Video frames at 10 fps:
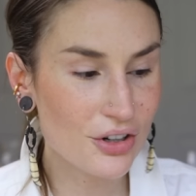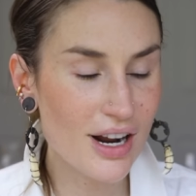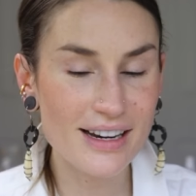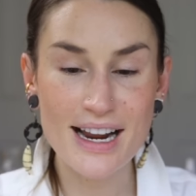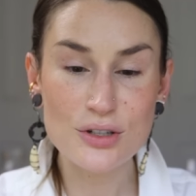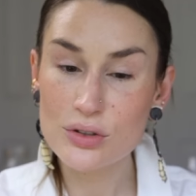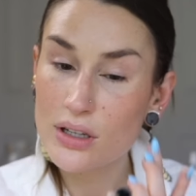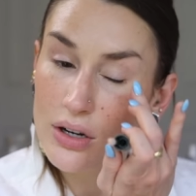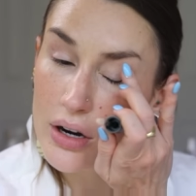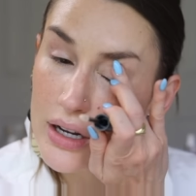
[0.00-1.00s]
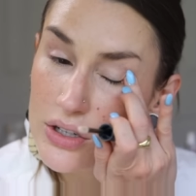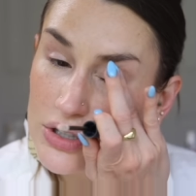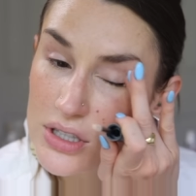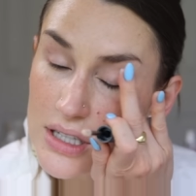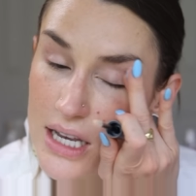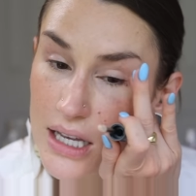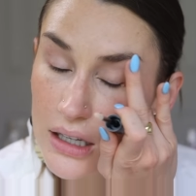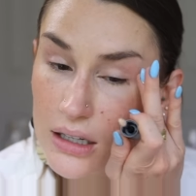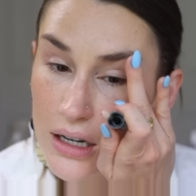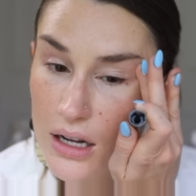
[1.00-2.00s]
They're not naturally occurring in your
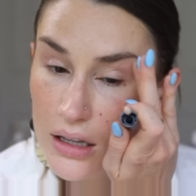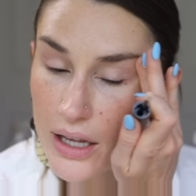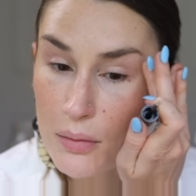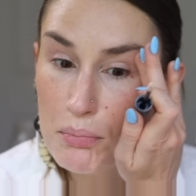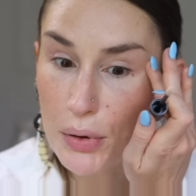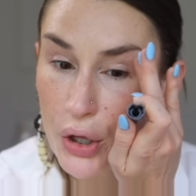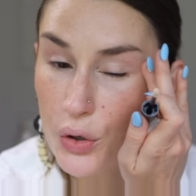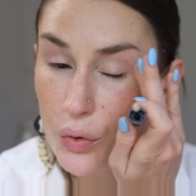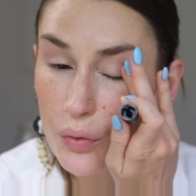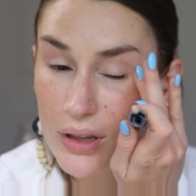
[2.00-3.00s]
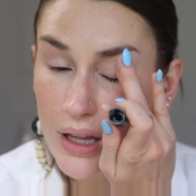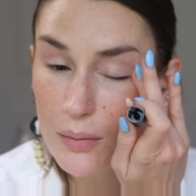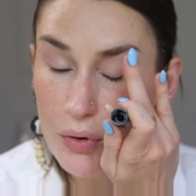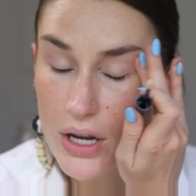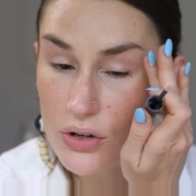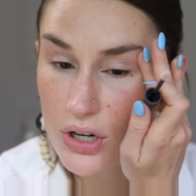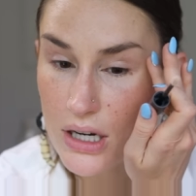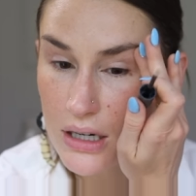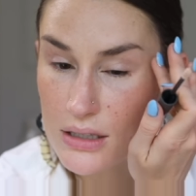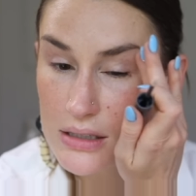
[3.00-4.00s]
skin, like blue and like bright
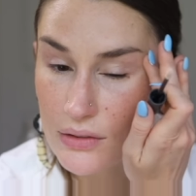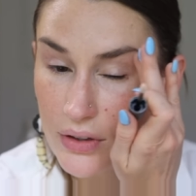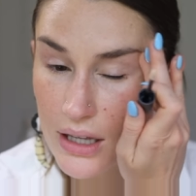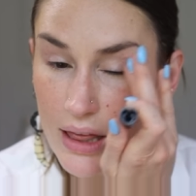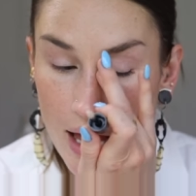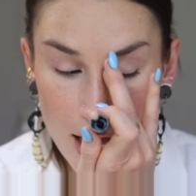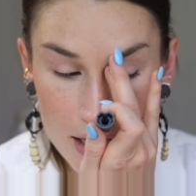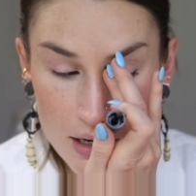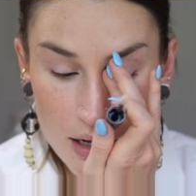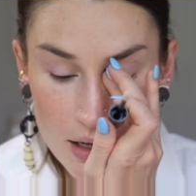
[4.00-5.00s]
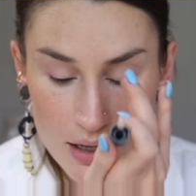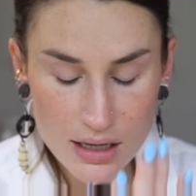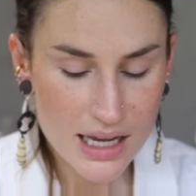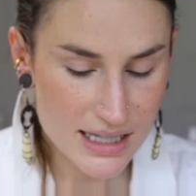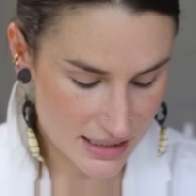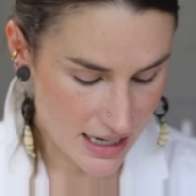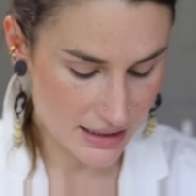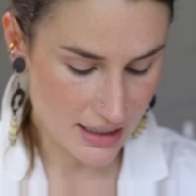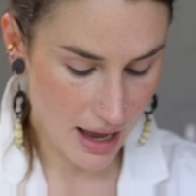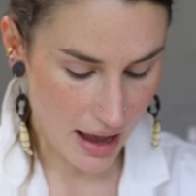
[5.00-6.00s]
green and stuff like that it's
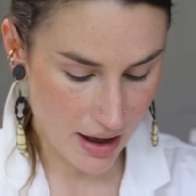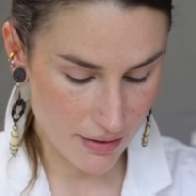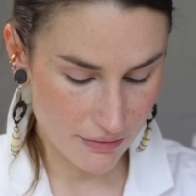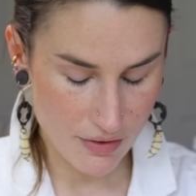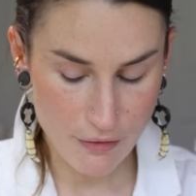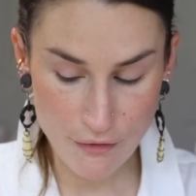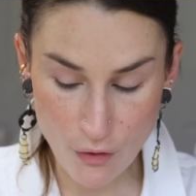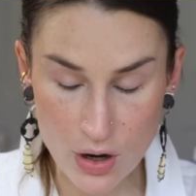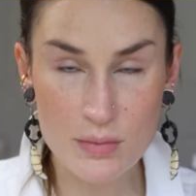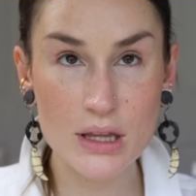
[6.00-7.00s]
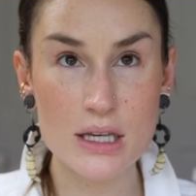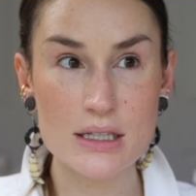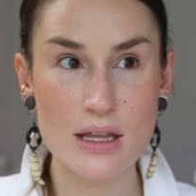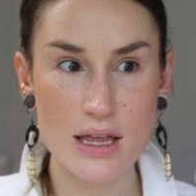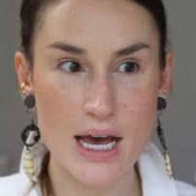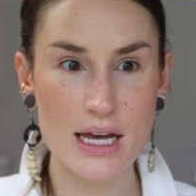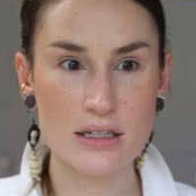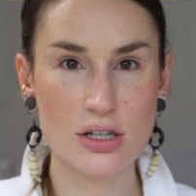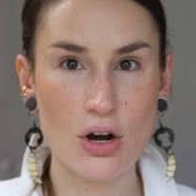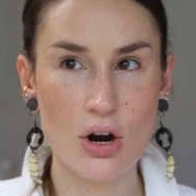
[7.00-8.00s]
nice to have formulas
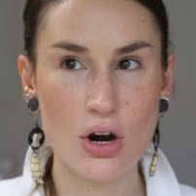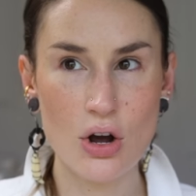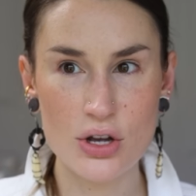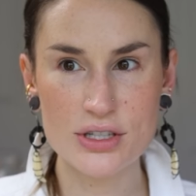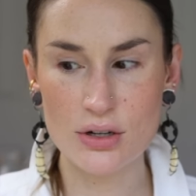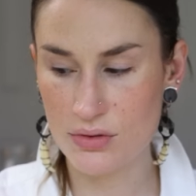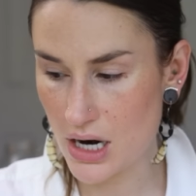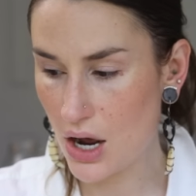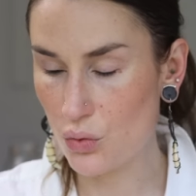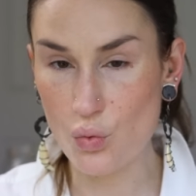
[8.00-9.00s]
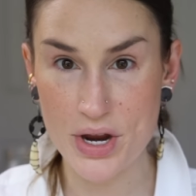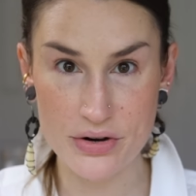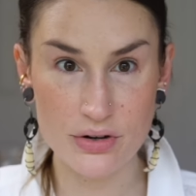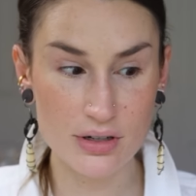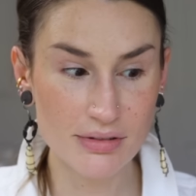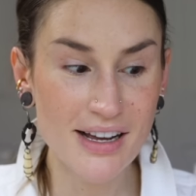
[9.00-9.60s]
that are also not weird.